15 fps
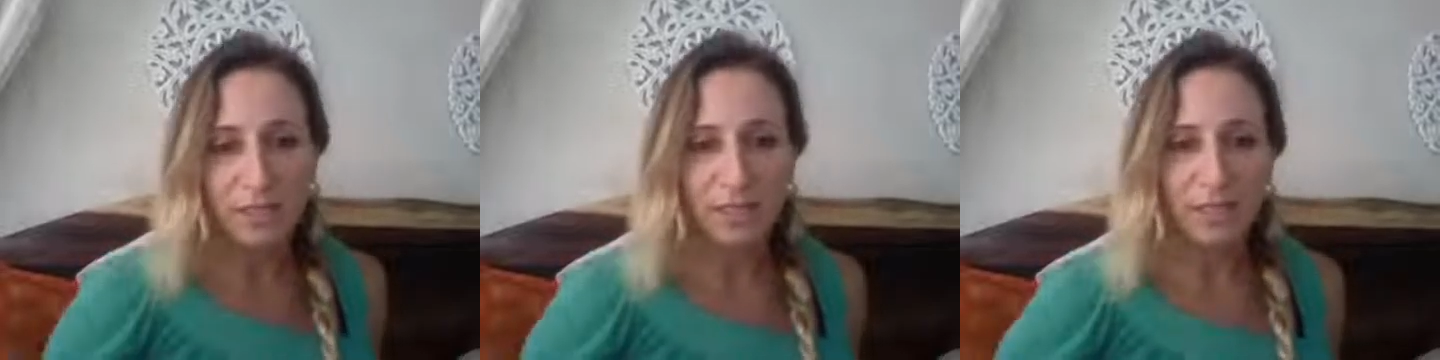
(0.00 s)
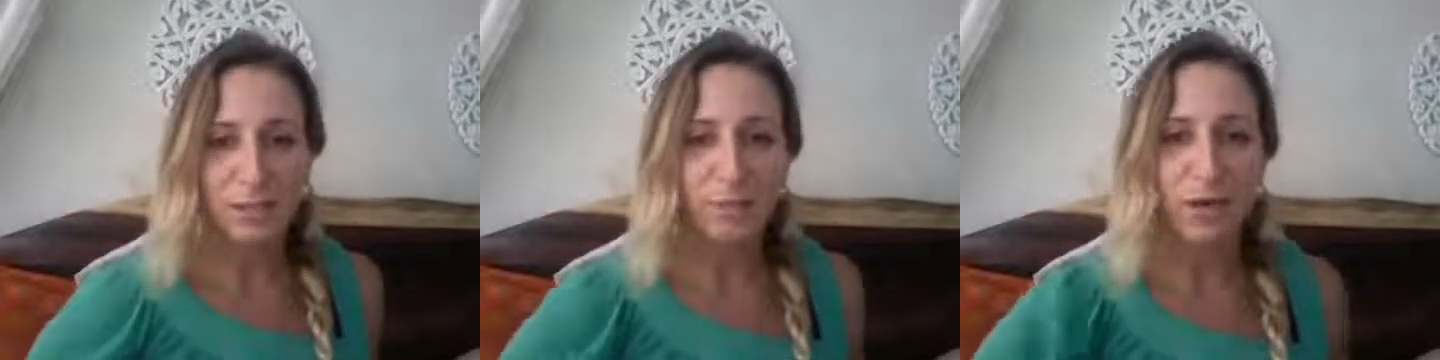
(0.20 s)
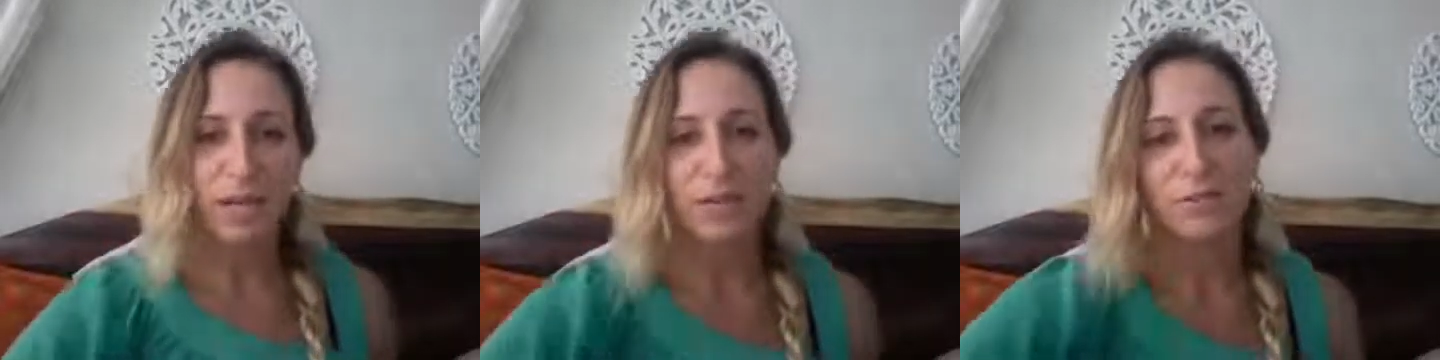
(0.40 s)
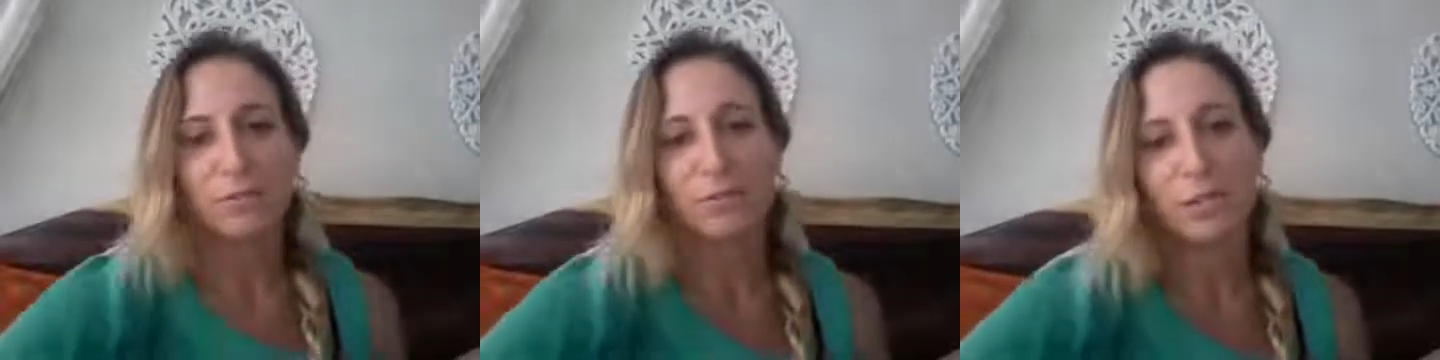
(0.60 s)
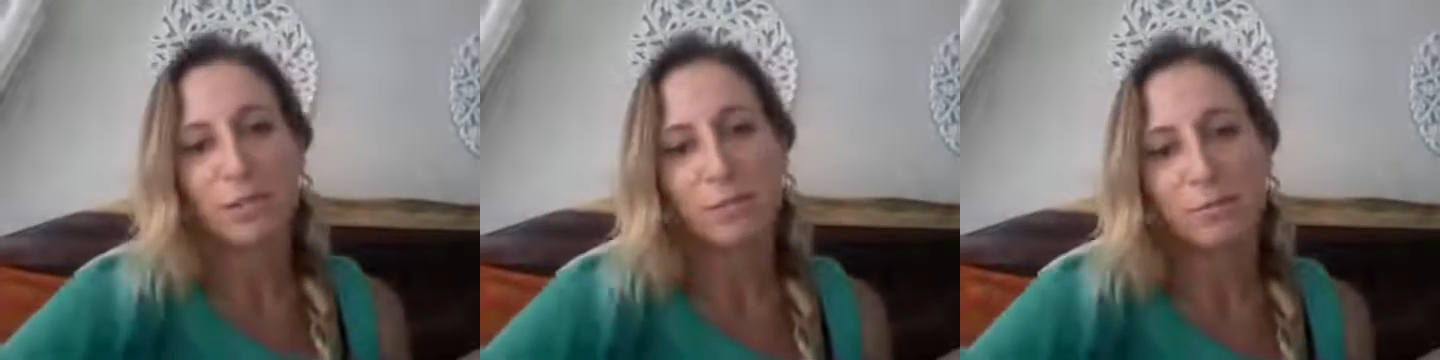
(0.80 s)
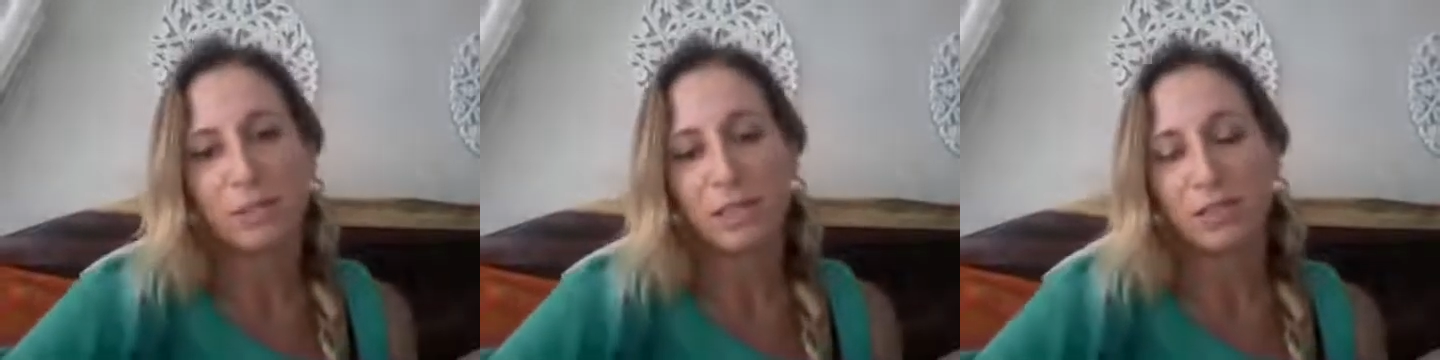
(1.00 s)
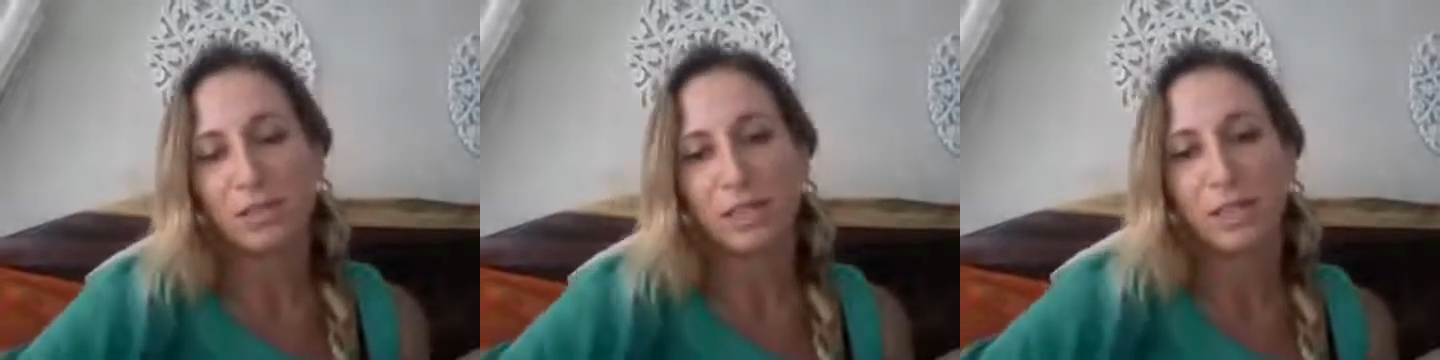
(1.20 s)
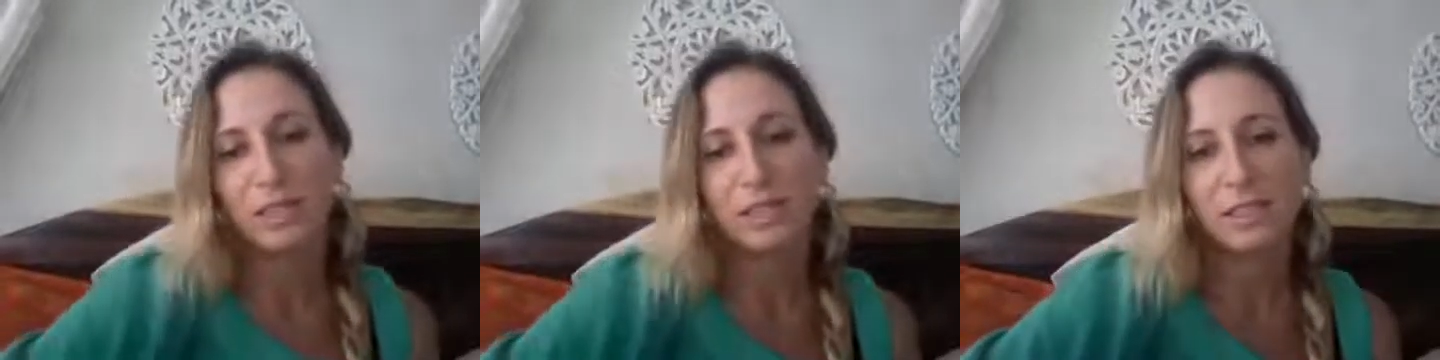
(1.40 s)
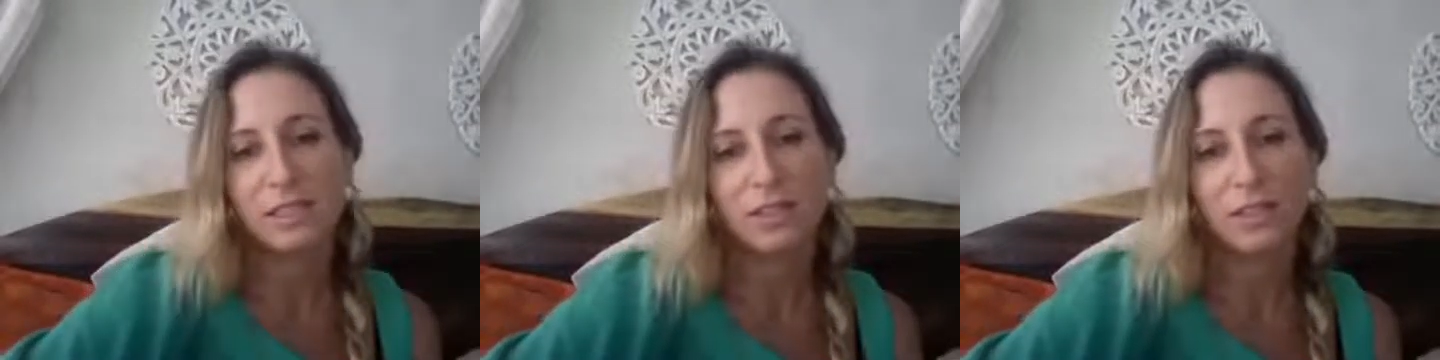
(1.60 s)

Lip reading: That's why I do this retreat